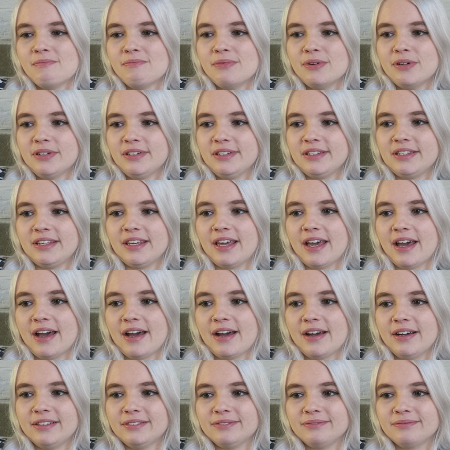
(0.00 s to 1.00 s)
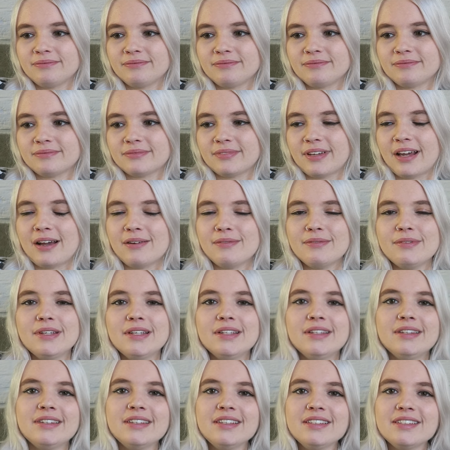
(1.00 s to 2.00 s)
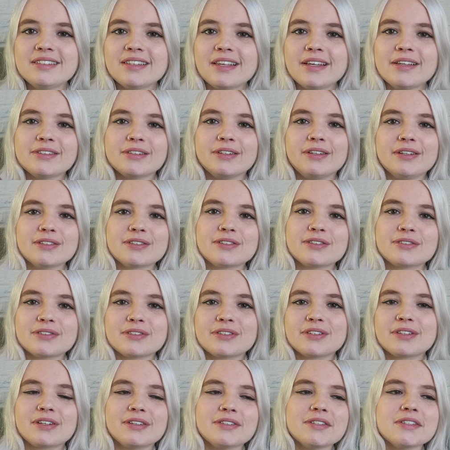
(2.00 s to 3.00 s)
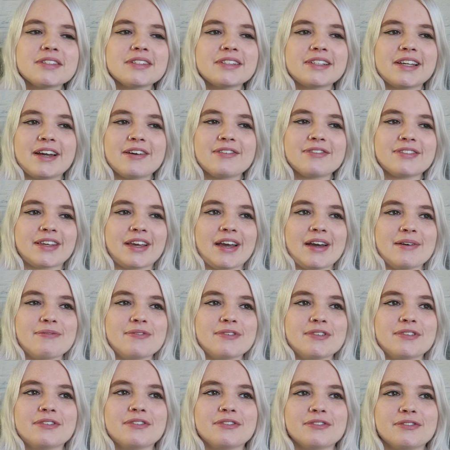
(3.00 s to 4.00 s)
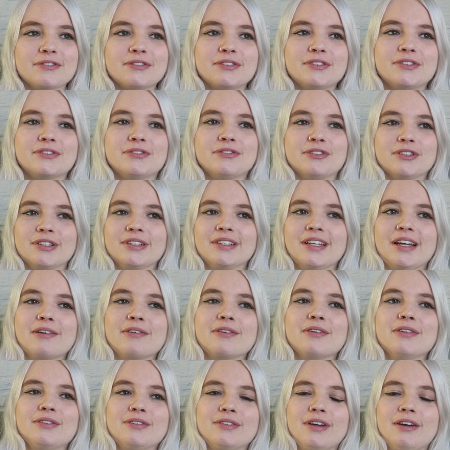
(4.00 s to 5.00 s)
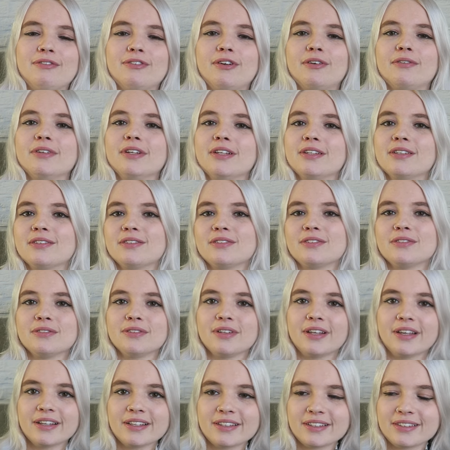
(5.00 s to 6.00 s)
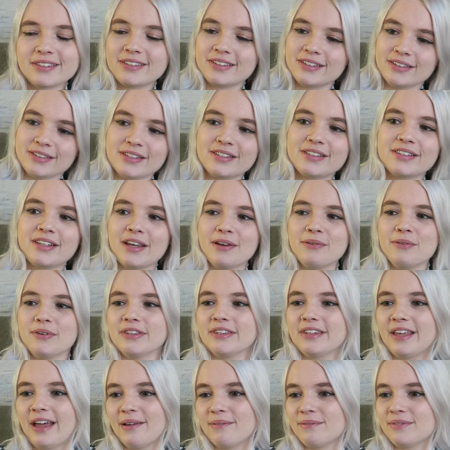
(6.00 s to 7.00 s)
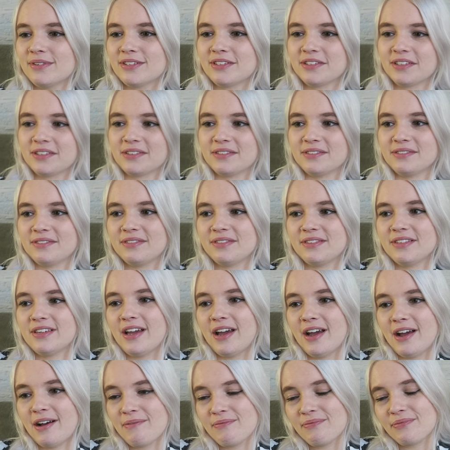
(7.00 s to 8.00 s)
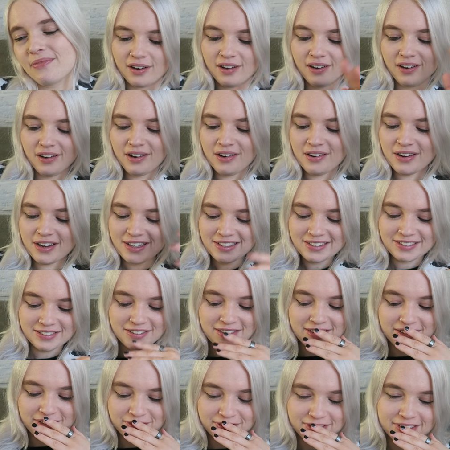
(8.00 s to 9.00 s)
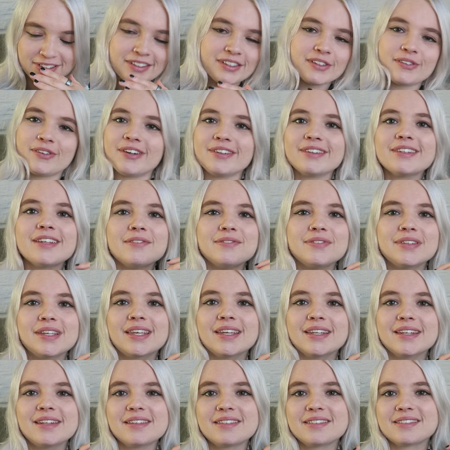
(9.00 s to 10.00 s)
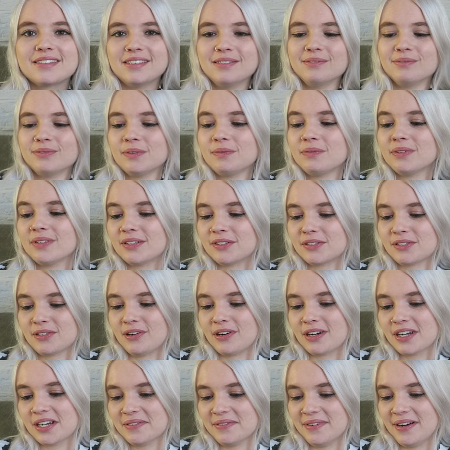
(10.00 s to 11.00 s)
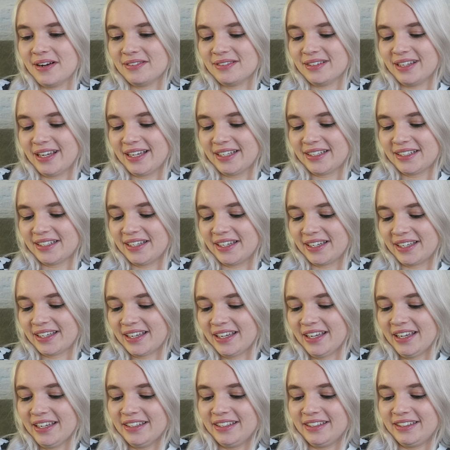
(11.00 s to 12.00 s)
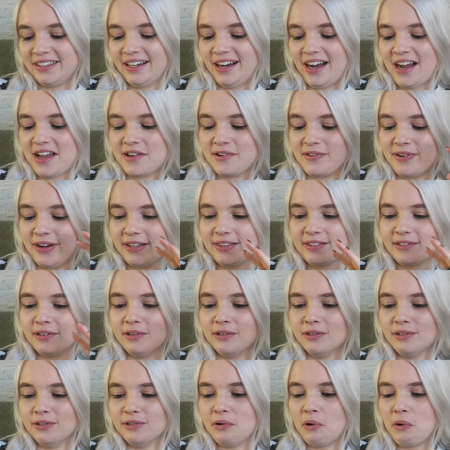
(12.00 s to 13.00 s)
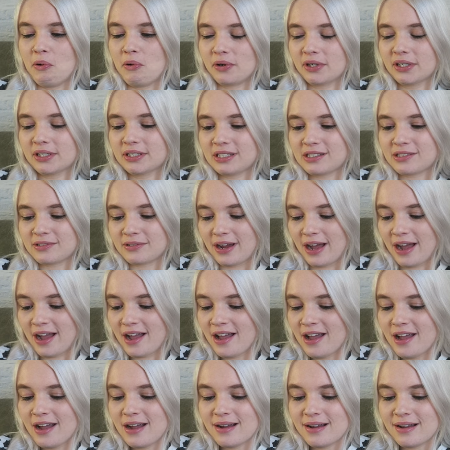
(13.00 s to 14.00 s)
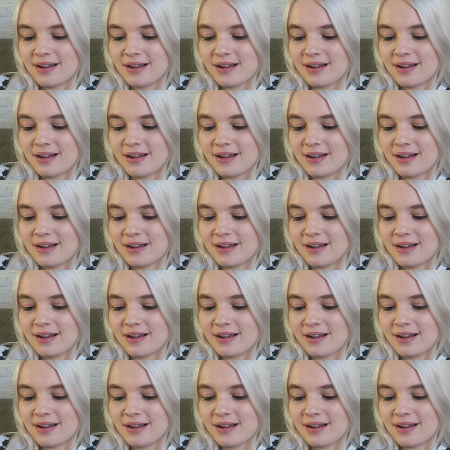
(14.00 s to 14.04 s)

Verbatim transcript: But yeah, I mean these things also constantly have to happen for Daryl to have a reason to like still stay with them, so yeah. Oh, I totally forgot about that beginning scene. People are talking about that, like the guy who had the whole orchestra